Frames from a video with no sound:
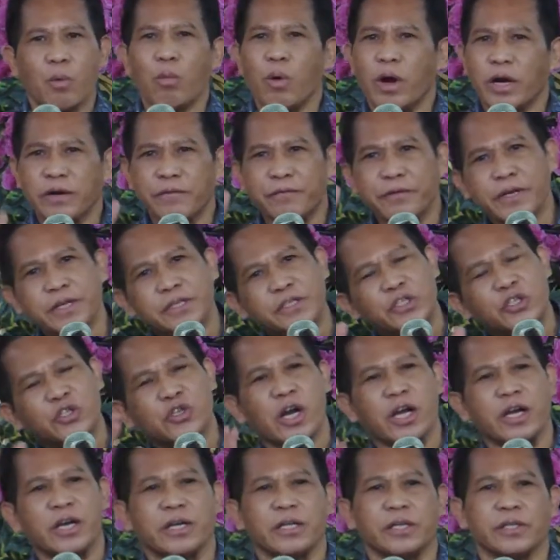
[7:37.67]
Whatever the
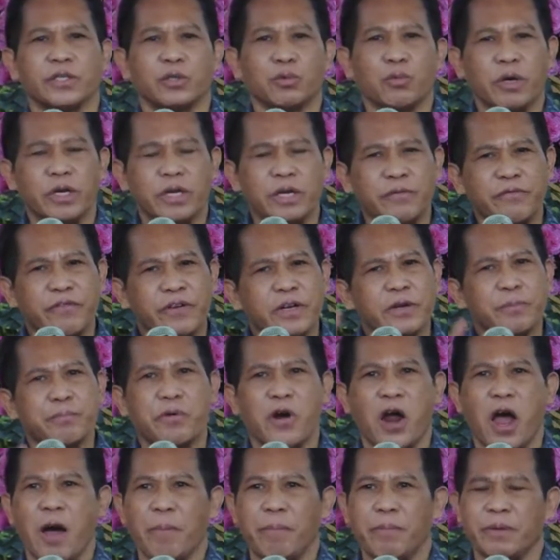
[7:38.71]
struggles, whatever the
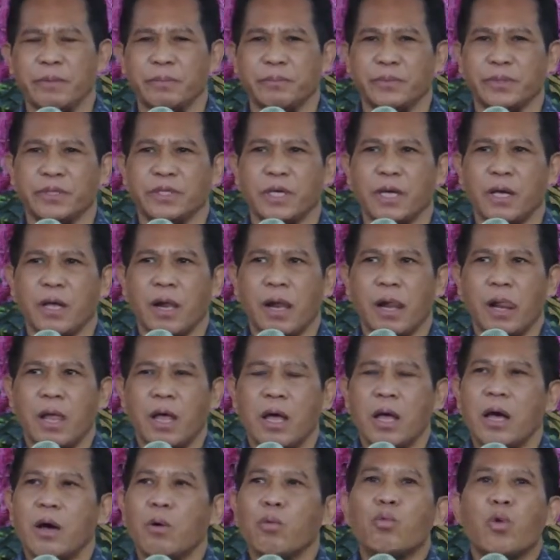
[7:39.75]
problems,
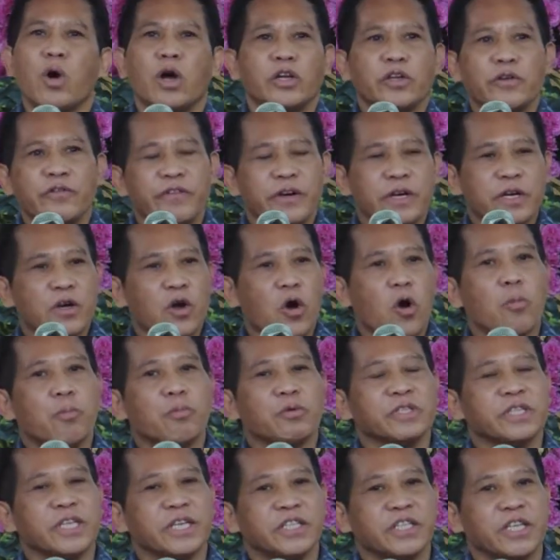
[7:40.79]
whatever the
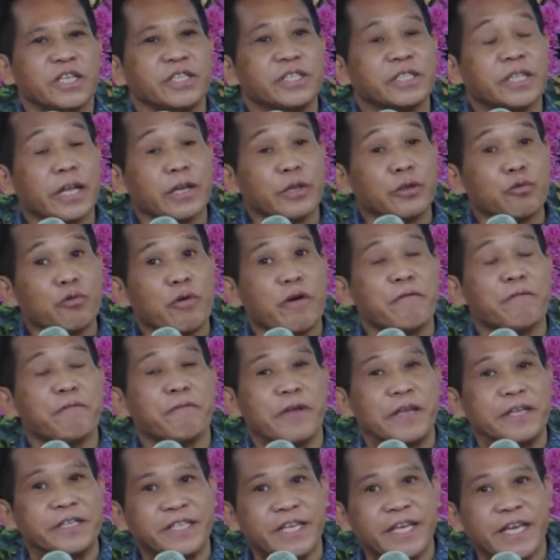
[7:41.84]
oppositions that you are
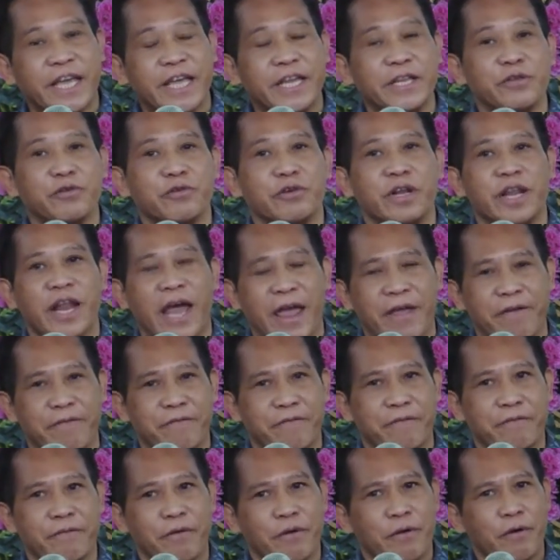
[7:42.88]
facing in your
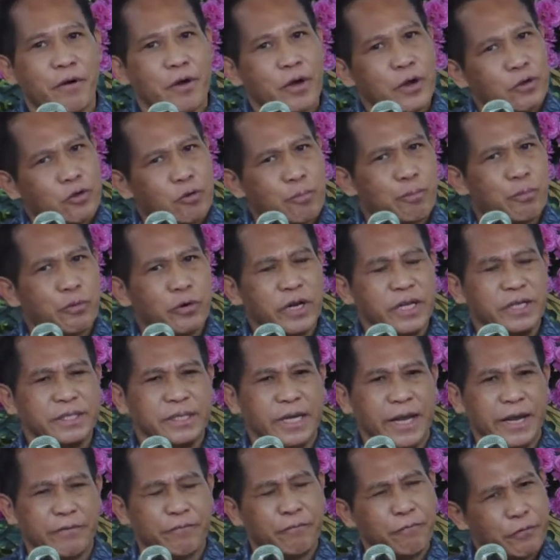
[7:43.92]
life, you put
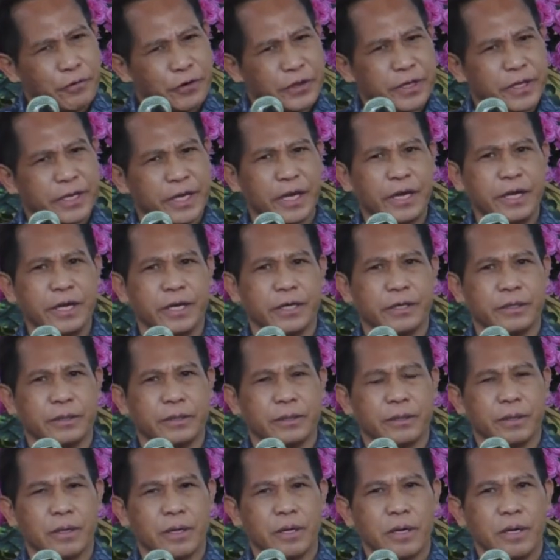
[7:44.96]
aside, forget it,
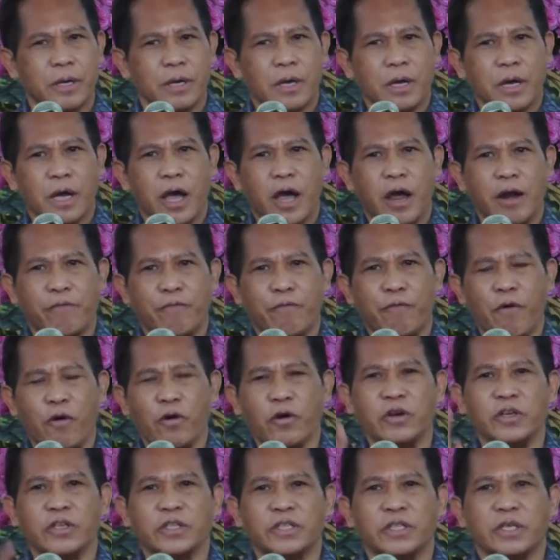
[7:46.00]
and
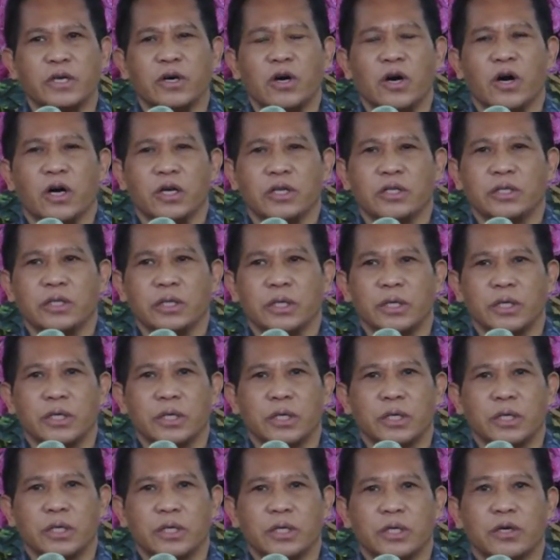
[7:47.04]
focus on
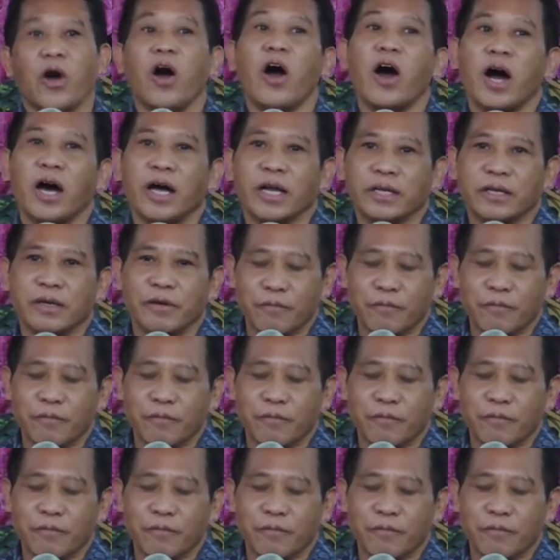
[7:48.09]
God.